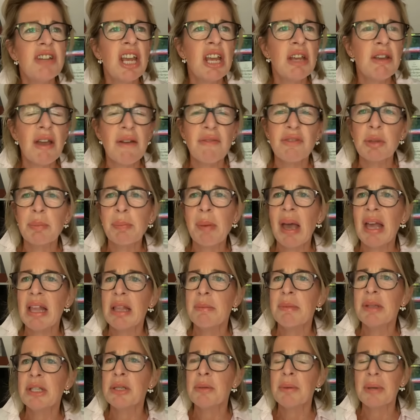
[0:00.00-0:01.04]
You have to pay
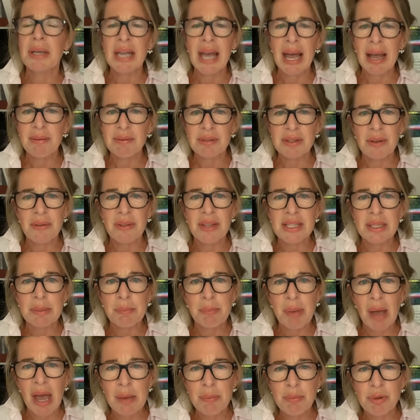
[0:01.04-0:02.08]
them into an account so there's a
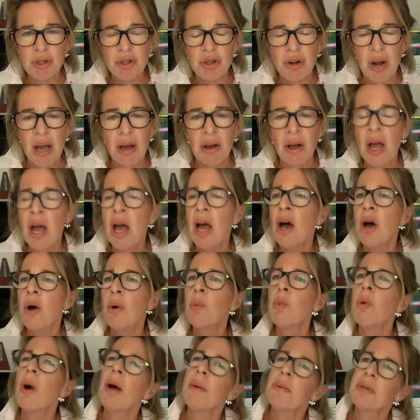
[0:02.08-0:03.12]
paper trail.
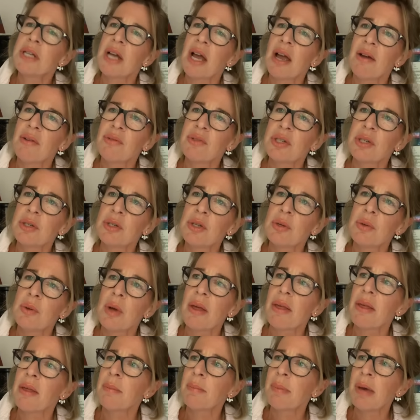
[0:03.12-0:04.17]
Why would I have to
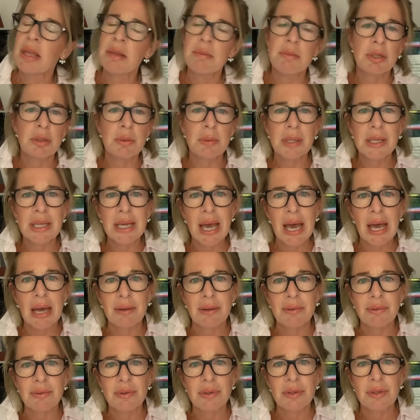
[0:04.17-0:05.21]
pay them into an
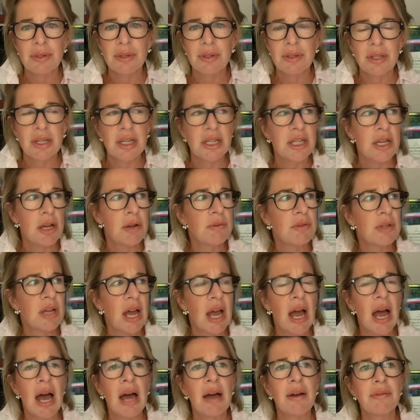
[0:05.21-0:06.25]
account that I don't
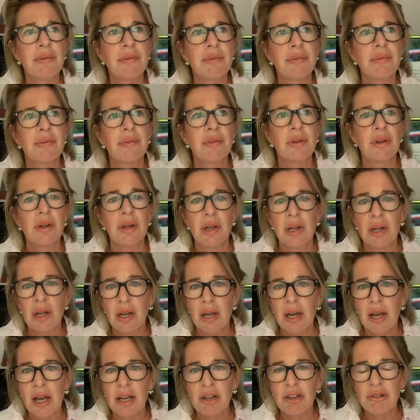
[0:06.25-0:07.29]
have
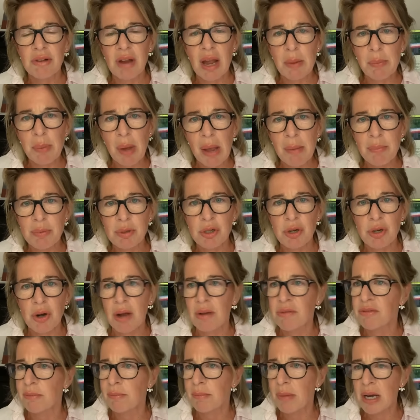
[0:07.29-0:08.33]
and create a paper trail
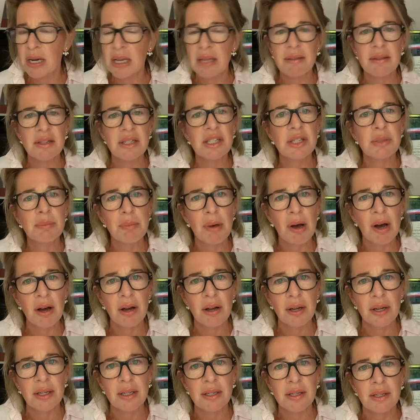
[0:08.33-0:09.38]
for money that is
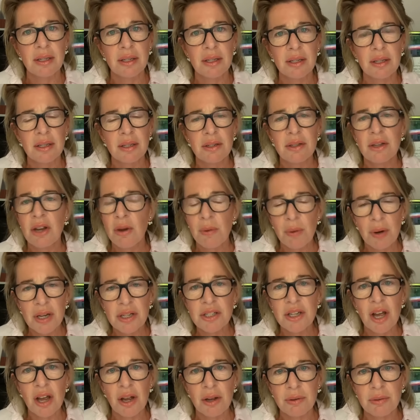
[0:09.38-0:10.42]
mine? No, I
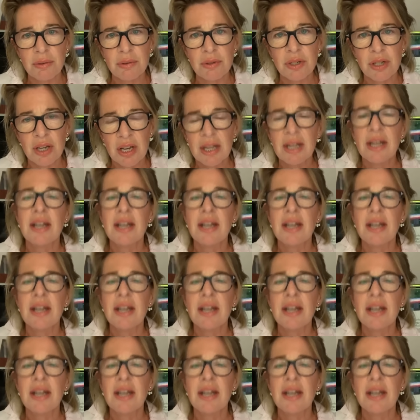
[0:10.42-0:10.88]
don't.